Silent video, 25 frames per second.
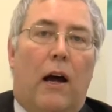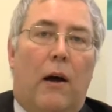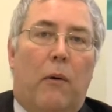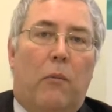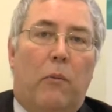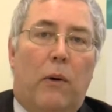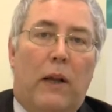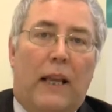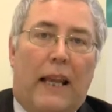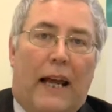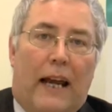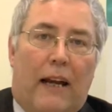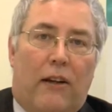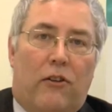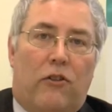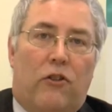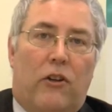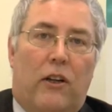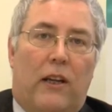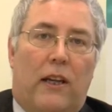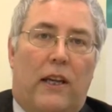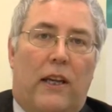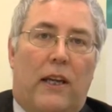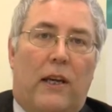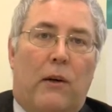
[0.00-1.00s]
will
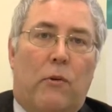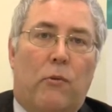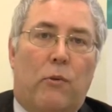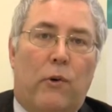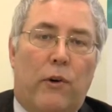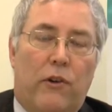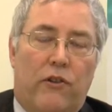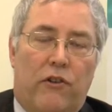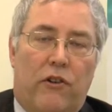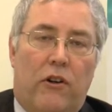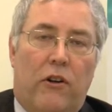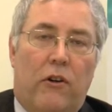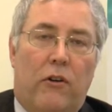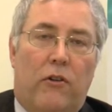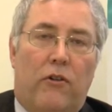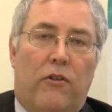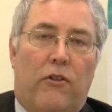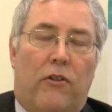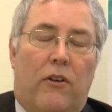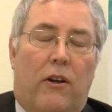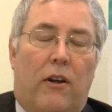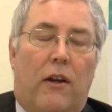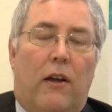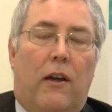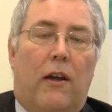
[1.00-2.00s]
actually
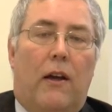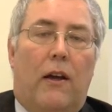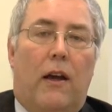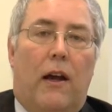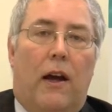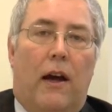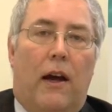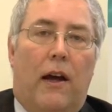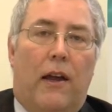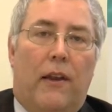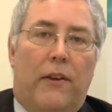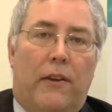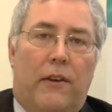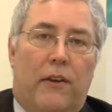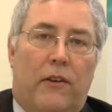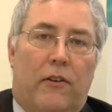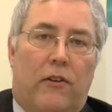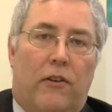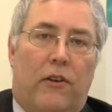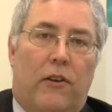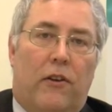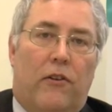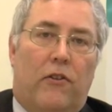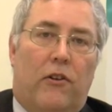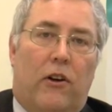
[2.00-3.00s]
reduce
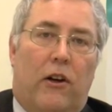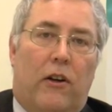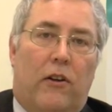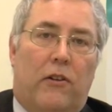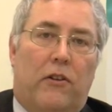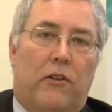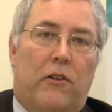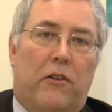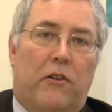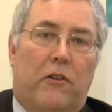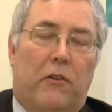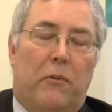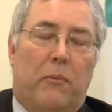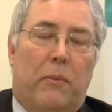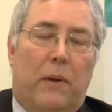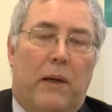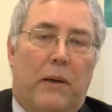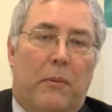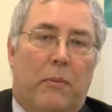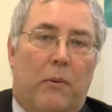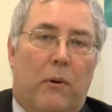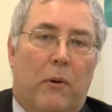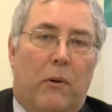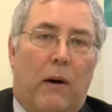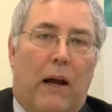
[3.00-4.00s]
the chances of
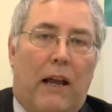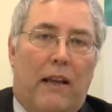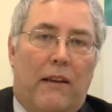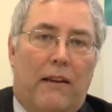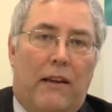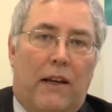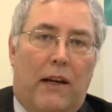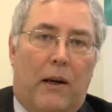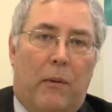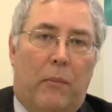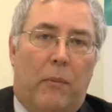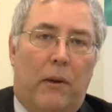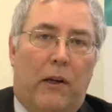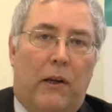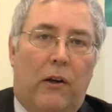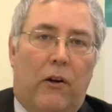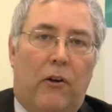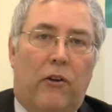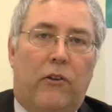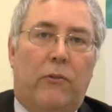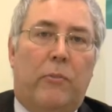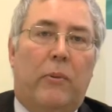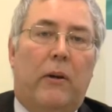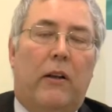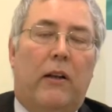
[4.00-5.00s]
people ending up in
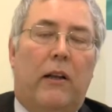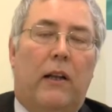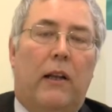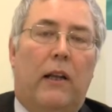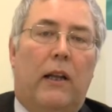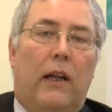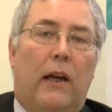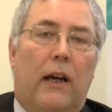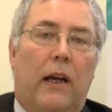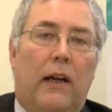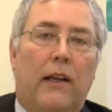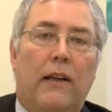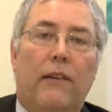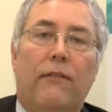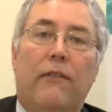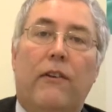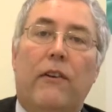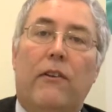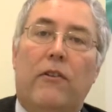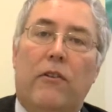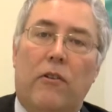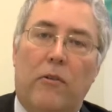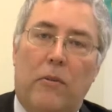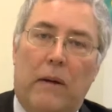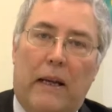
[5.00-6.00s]
hospital, and if they
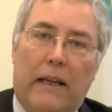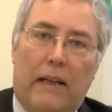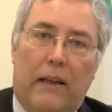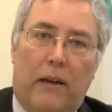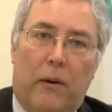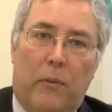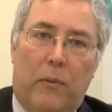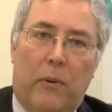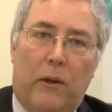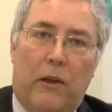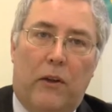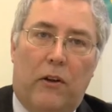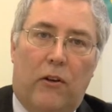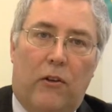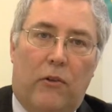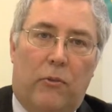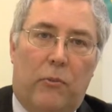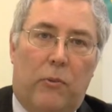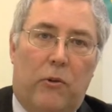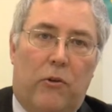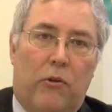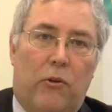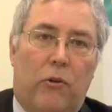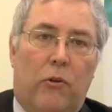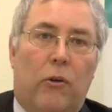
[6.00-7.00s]
do end up in
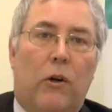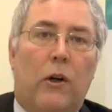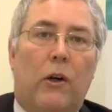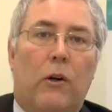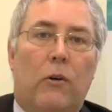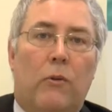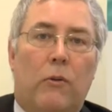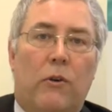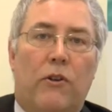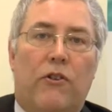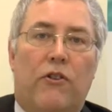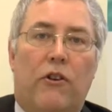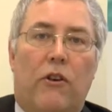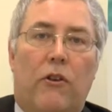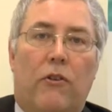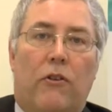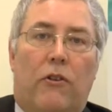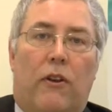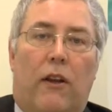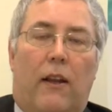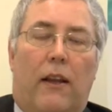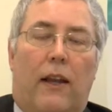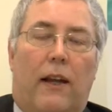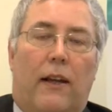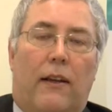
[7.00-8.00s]
hospital, reduce
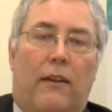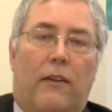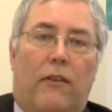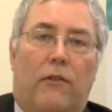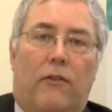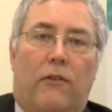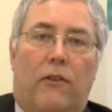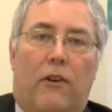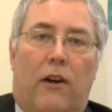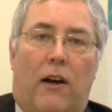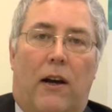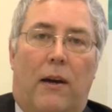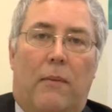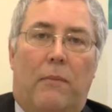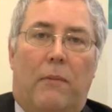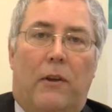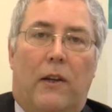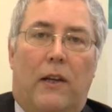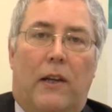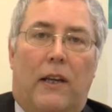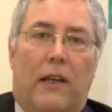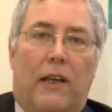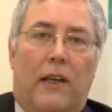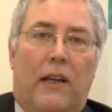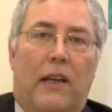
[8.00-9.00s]
the length of time
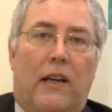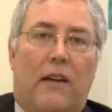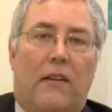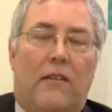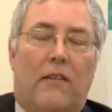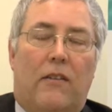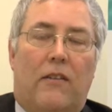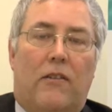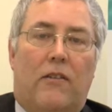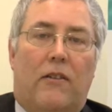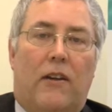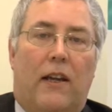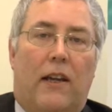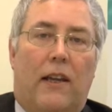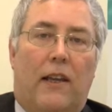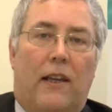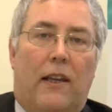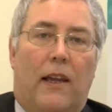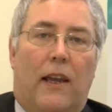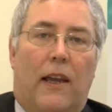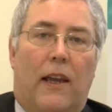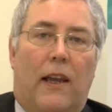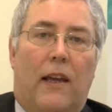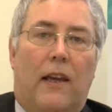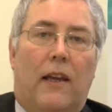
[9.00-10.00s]
that they need to stay
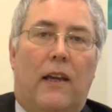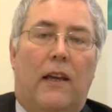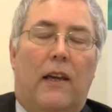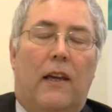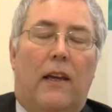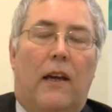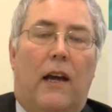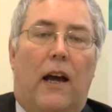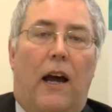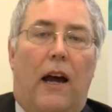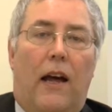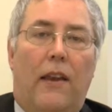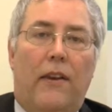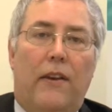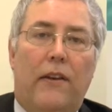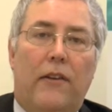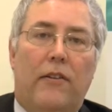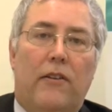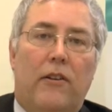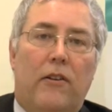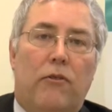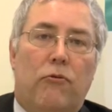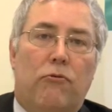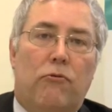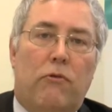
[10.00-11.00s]
there. And
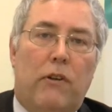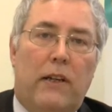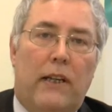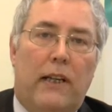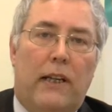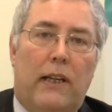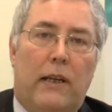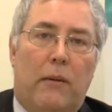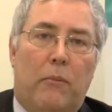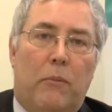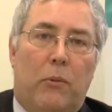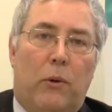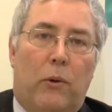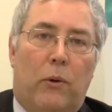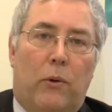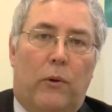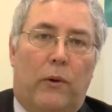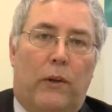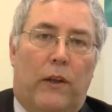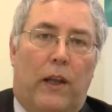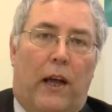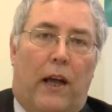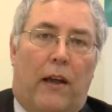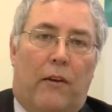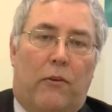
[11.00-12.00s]
this is really
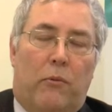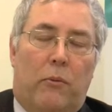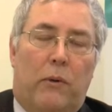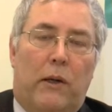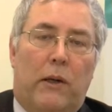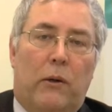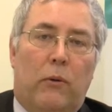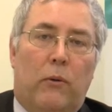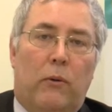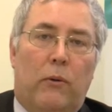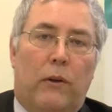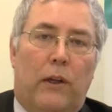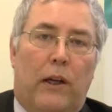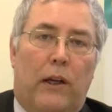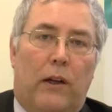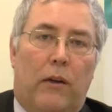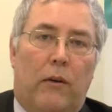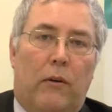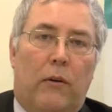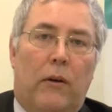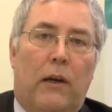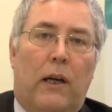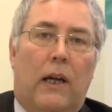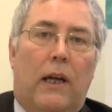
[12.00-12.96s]
important, as we all know,